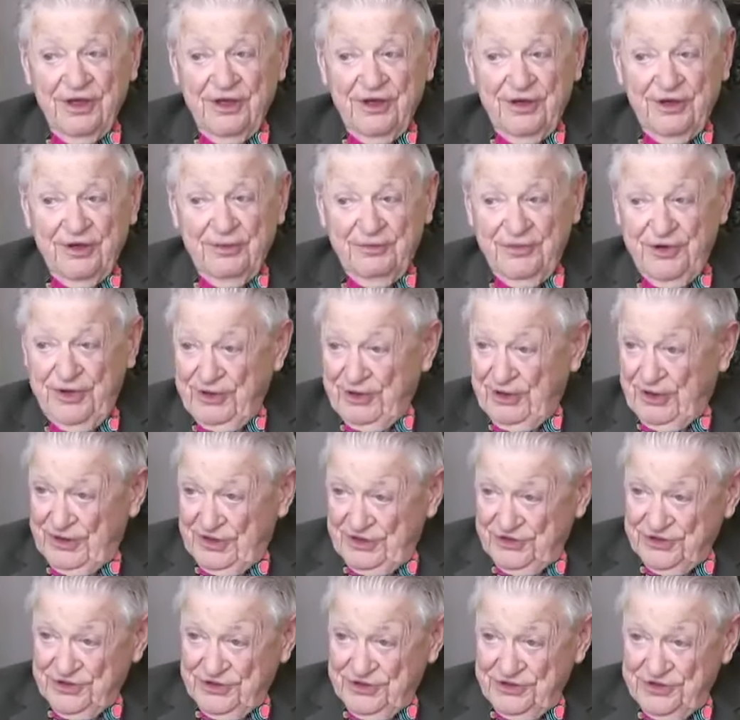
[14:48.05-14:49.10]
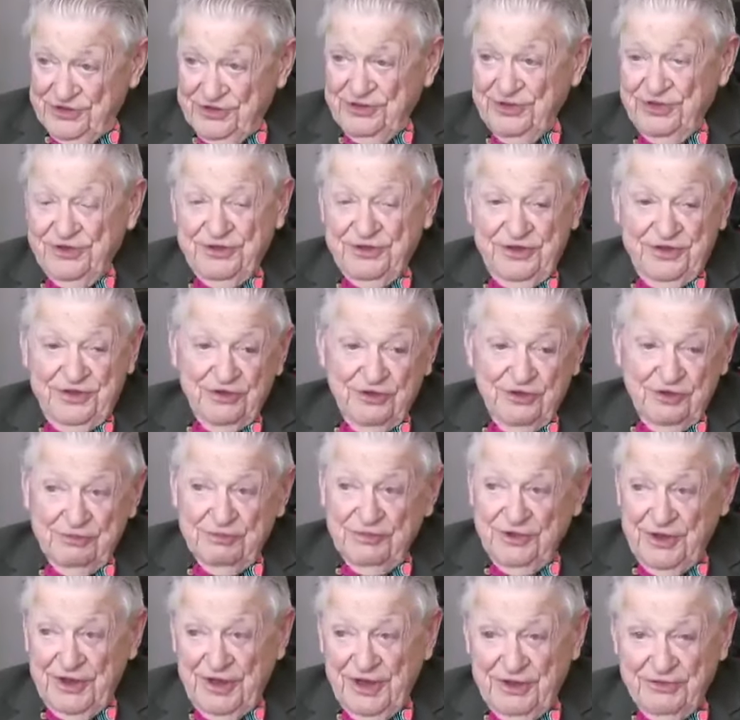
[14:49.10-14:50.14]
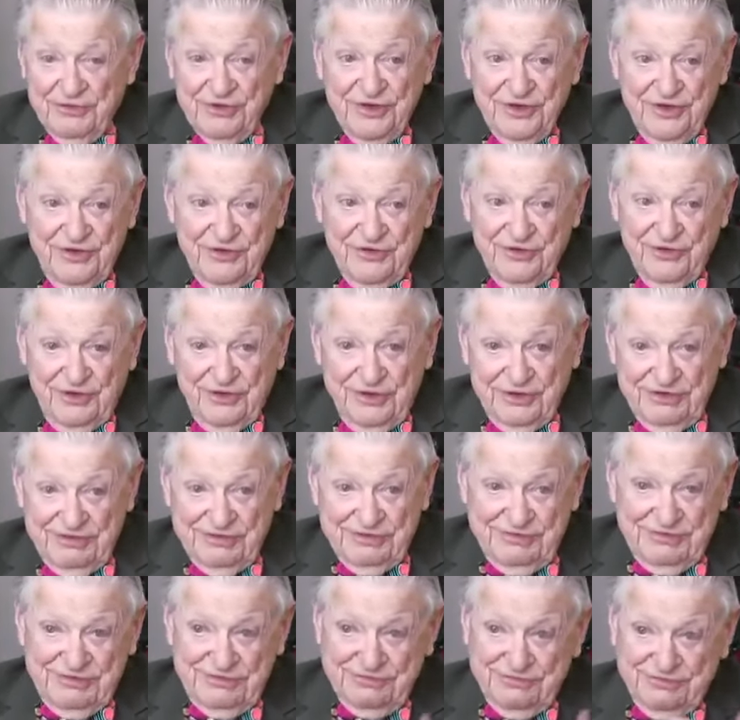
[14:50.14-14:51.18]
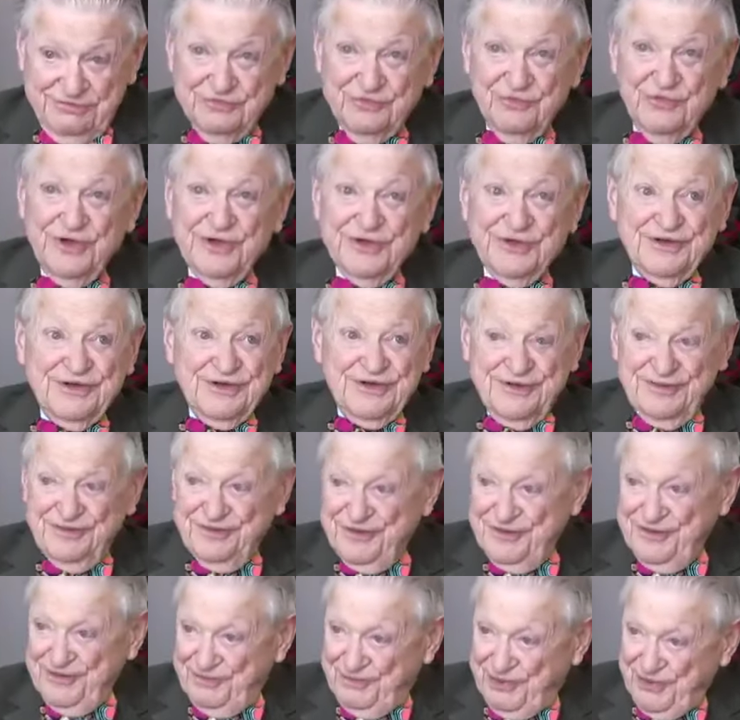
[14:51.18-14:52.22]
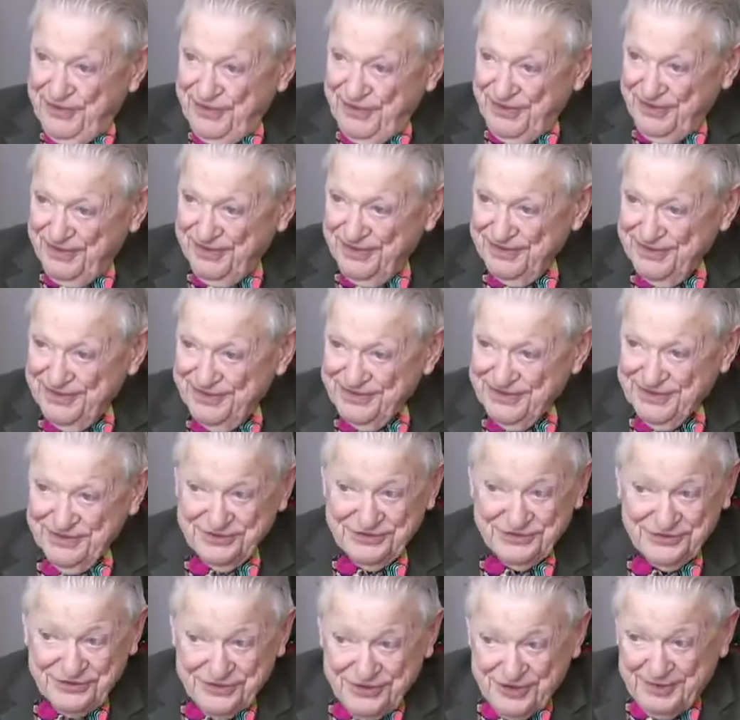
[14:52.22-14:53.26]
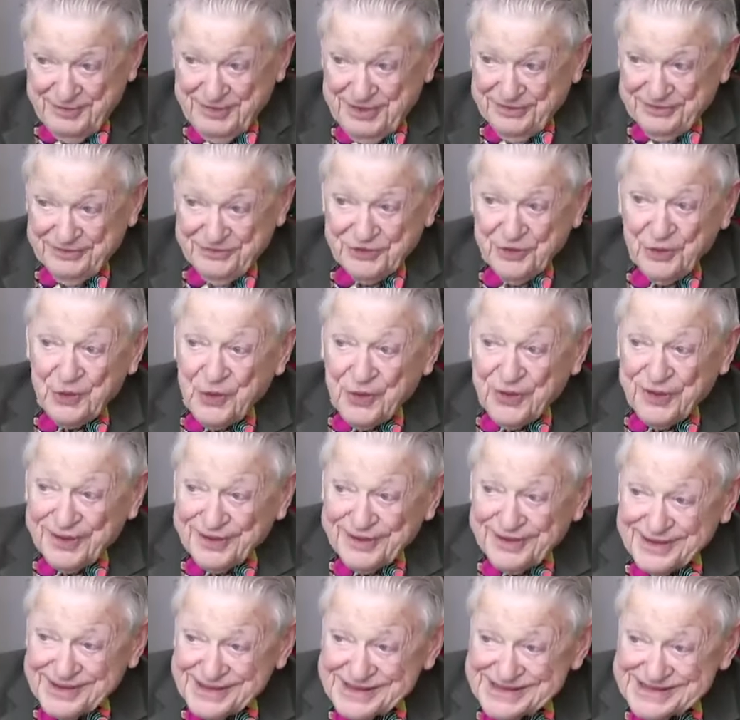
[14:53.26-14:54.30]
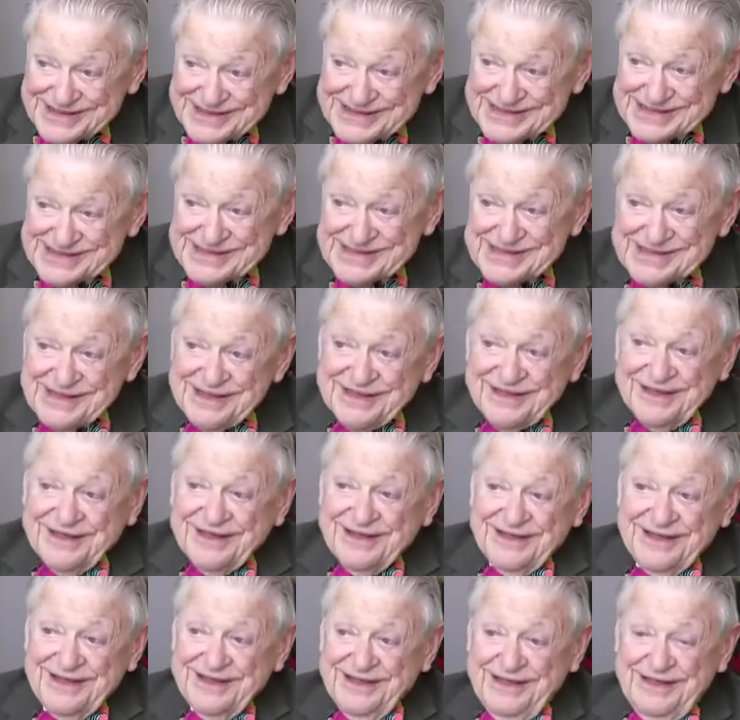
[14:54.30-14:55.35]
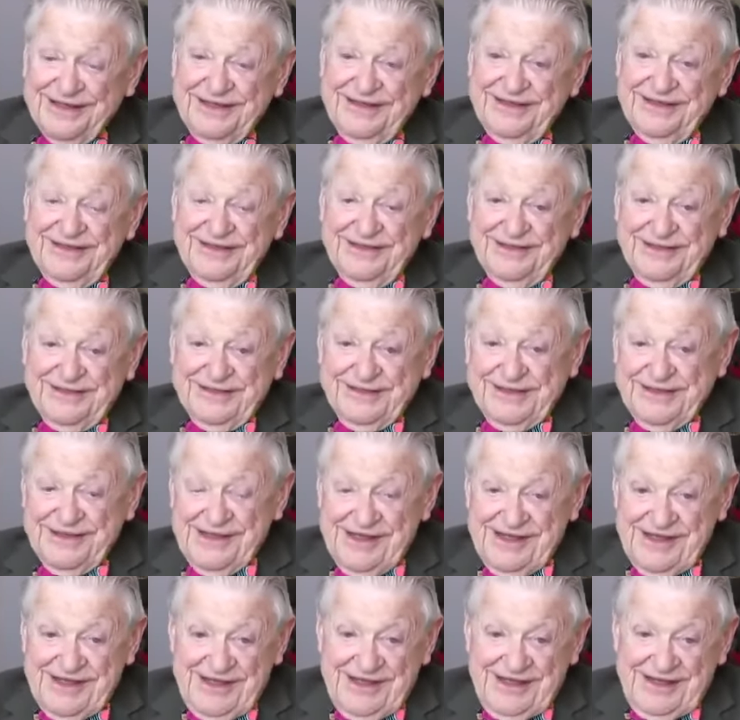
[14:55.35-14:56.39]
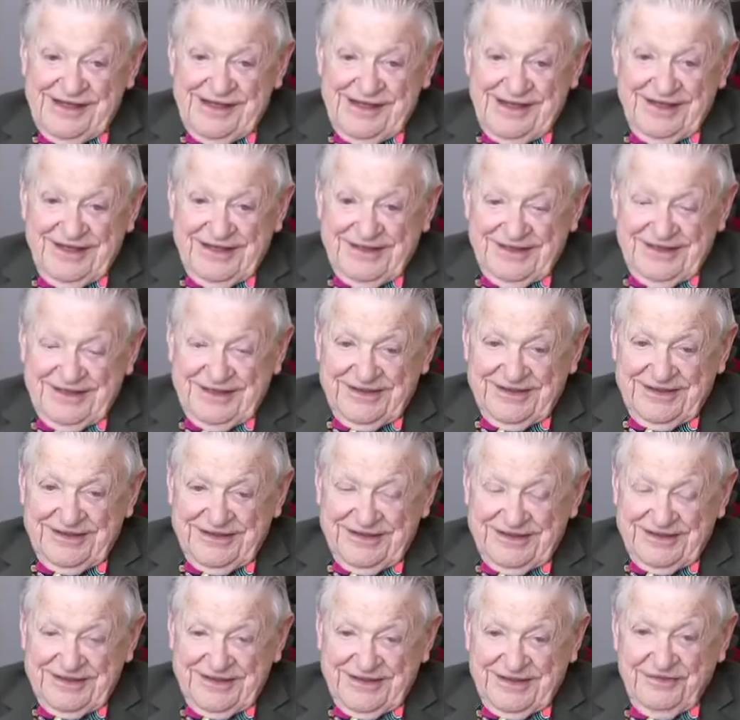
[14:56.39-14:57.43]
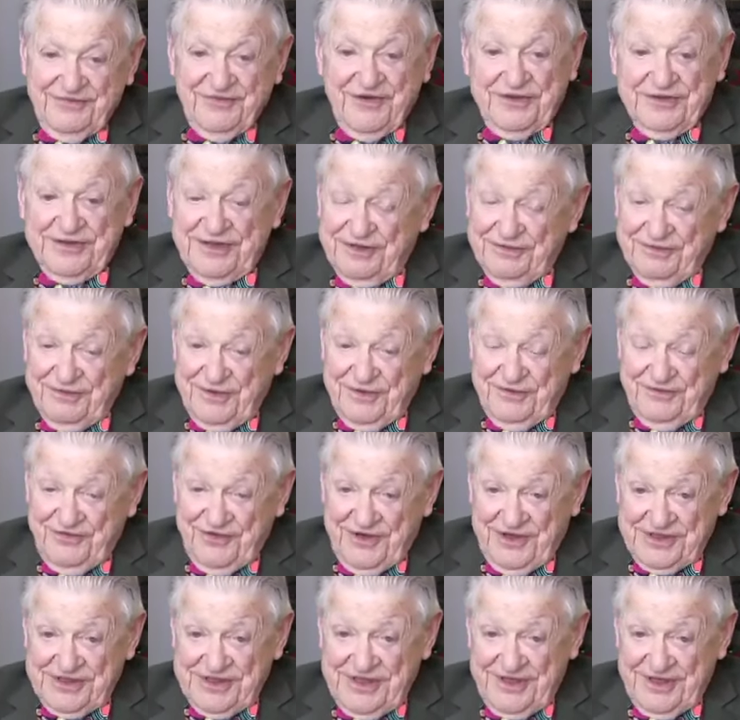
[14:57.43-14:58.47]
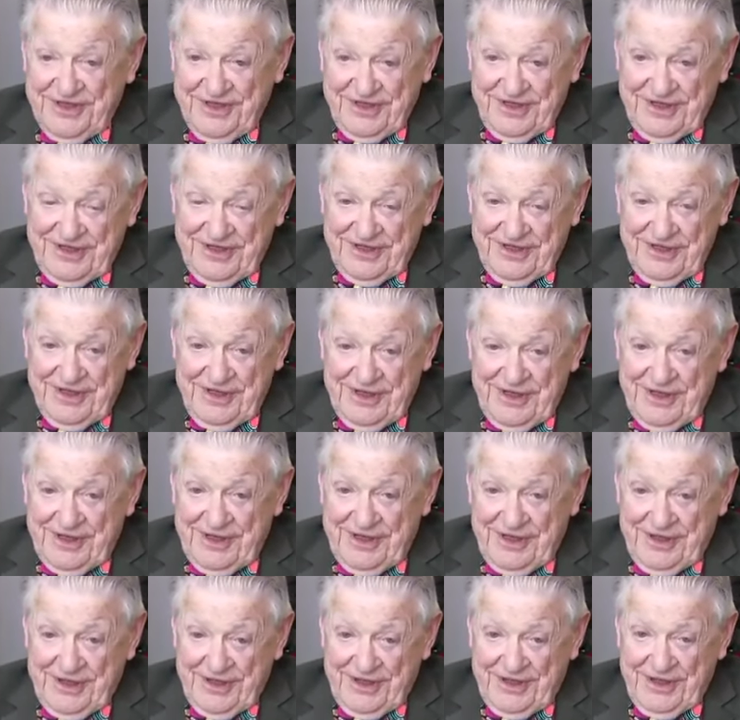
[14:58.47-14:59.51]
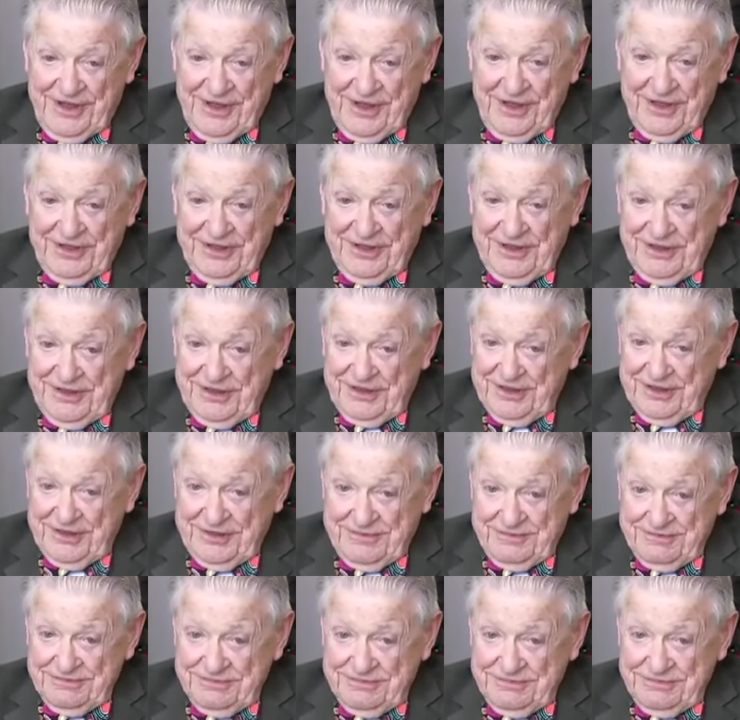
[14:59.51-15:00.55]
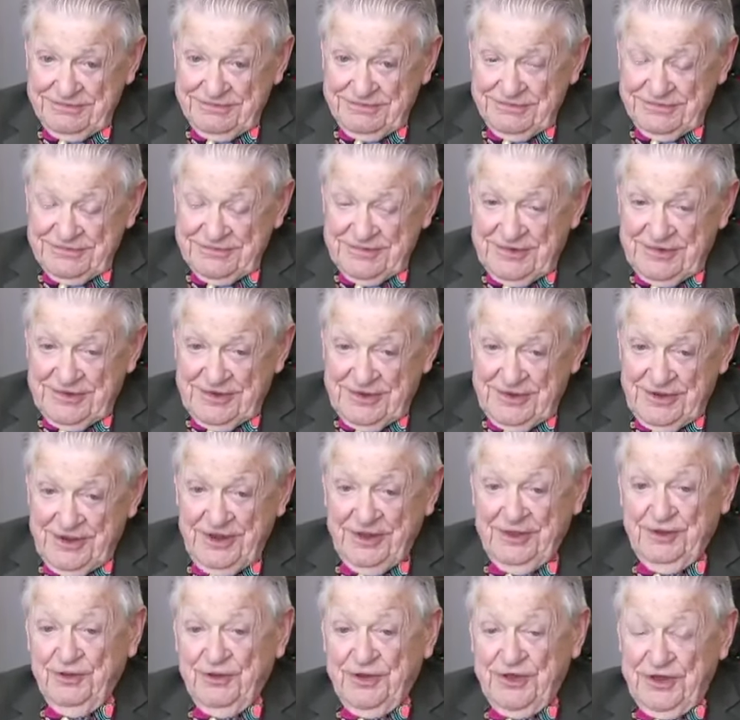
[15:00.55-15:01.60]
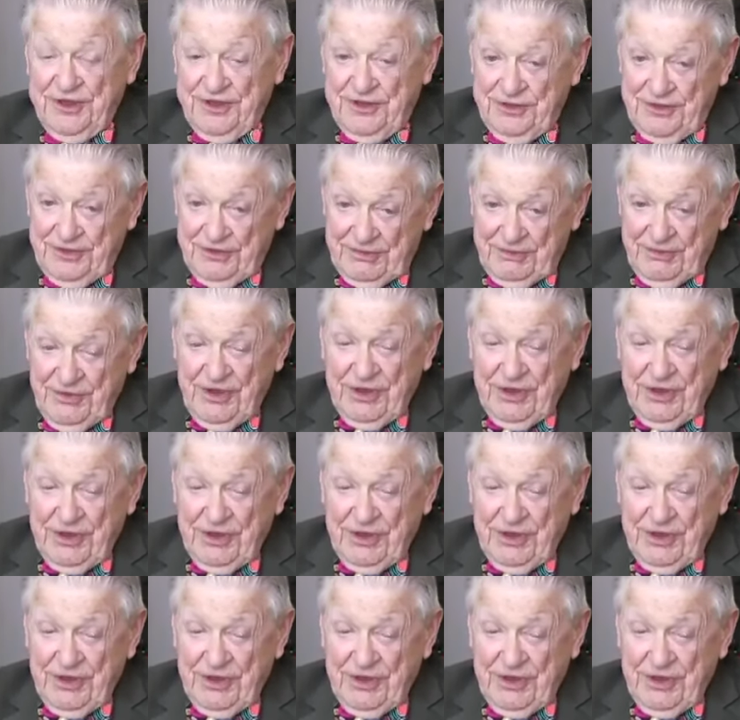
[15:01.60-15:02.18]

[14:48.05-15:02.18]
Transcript: uh, meteorologists, and they told me how they thought weather appeared just come out of nowhere. And uh, uh, I found that very fascinating. Hmm. And uh, anyway, the